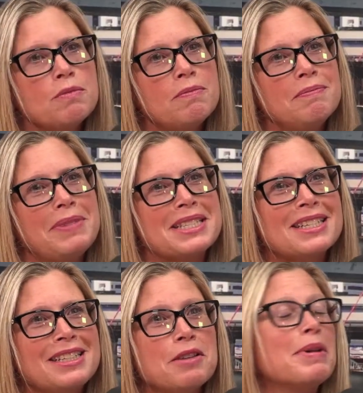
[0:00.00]

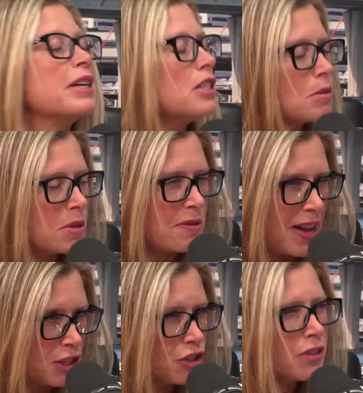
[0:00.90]
basically the mechanisms of
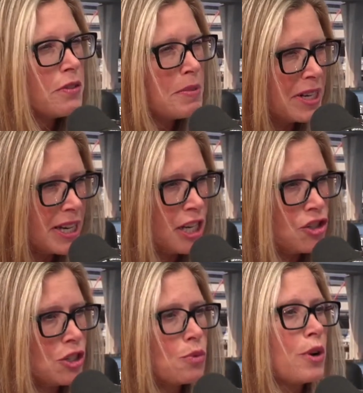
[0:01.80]
actions of the
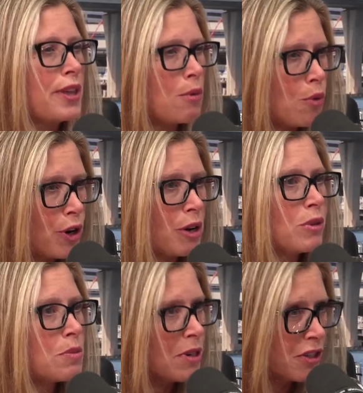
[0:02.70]
medications, where they work and
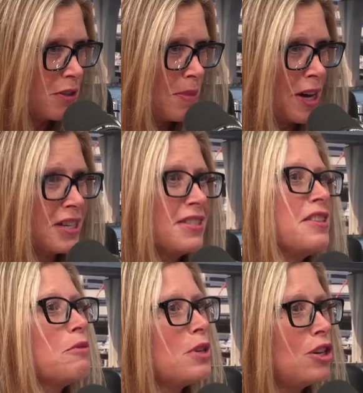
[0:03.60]
which parts of the bodies, and
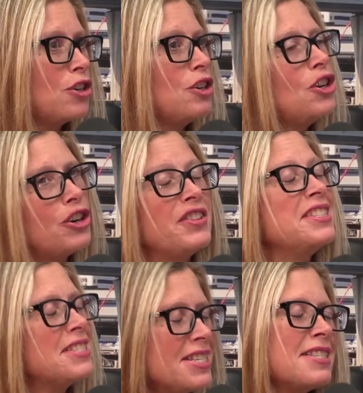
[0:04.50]
then we learn the
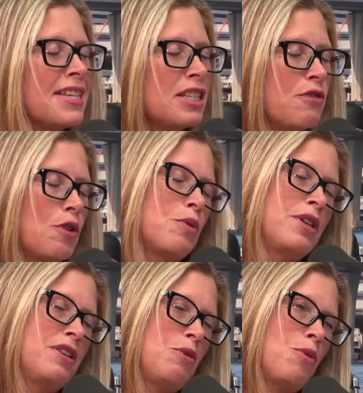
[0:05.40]
disease states for
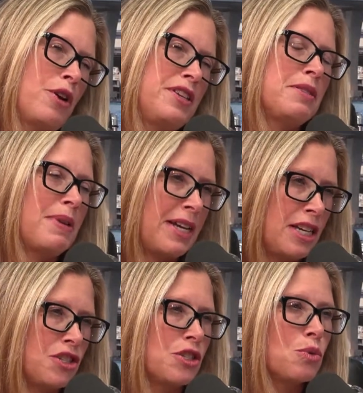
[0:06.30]
where these
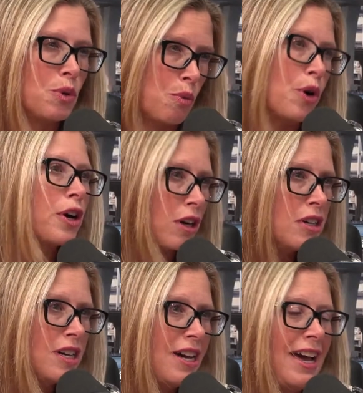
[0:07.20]
medications would work.
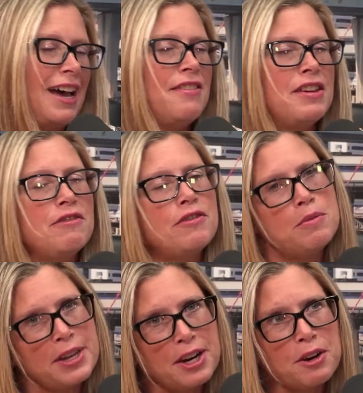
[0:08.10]
And then from
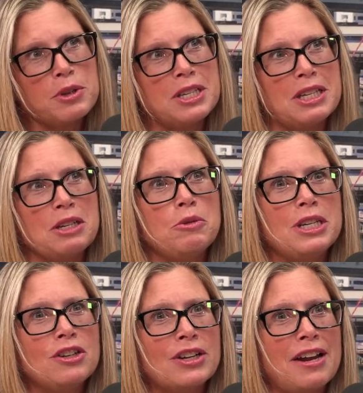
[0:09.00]
there, we
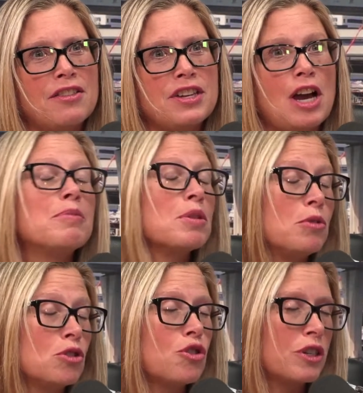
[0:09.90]
look at the
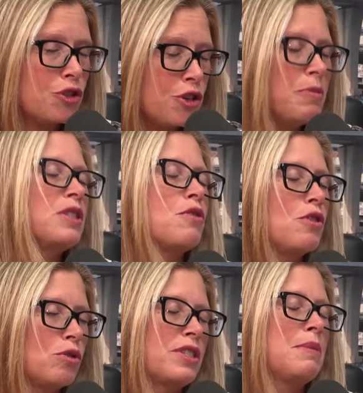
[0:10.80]
optimal drug treatments for
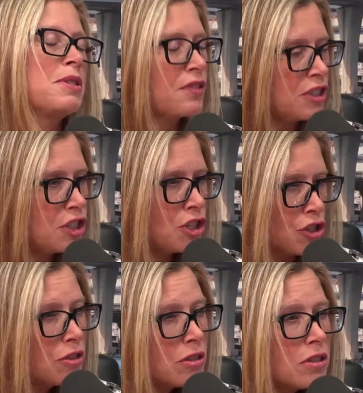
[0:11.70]
those types of
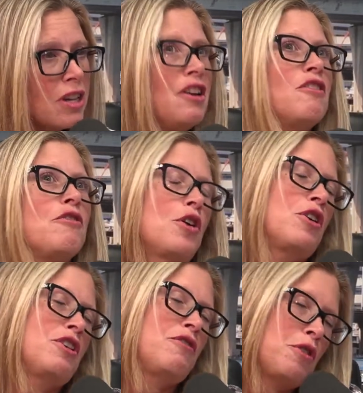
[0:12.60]
conditions
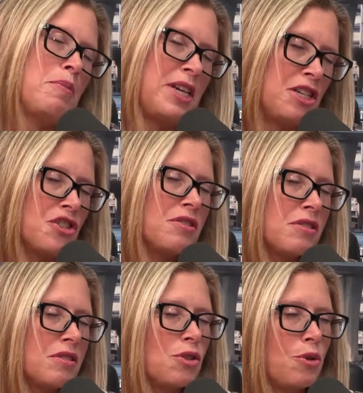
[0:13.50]
for
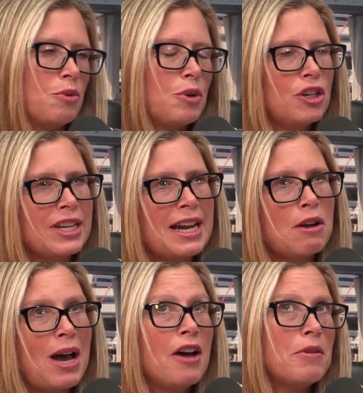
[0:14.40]
patients. So we're looking
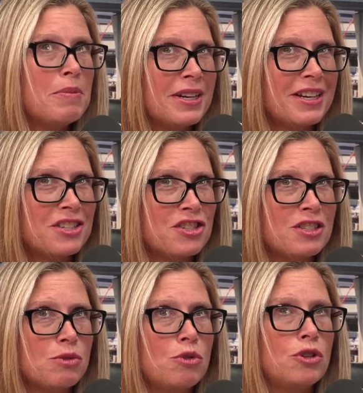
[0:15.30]
at how the
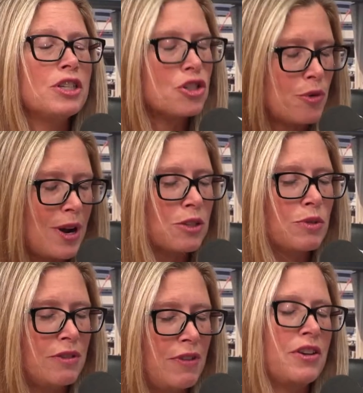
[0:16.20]
medications will interact
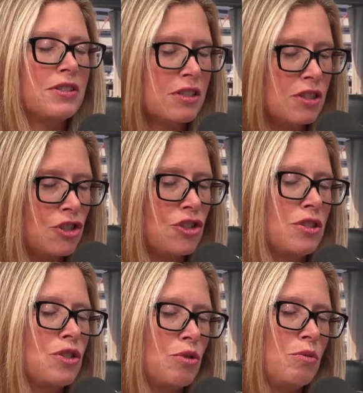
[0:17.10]
with various
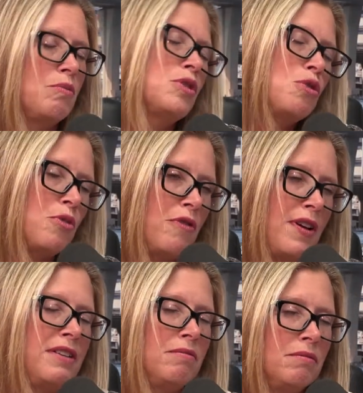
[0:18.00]
conditions to
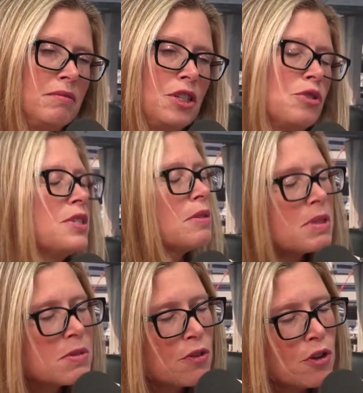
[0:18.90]
prevent
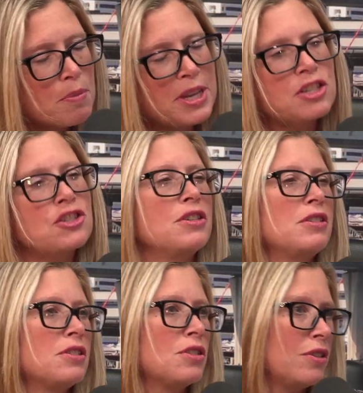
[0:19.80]
symptoms for our
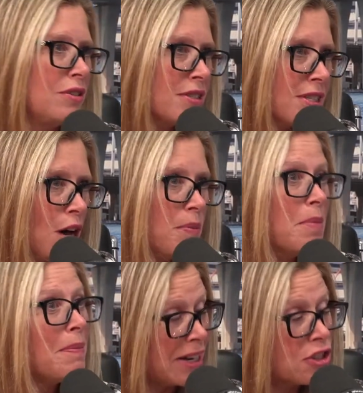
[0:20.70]
patients, to help
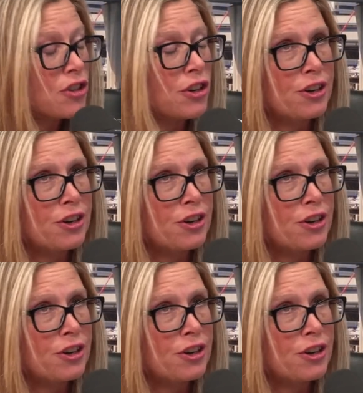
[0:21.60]
them manage their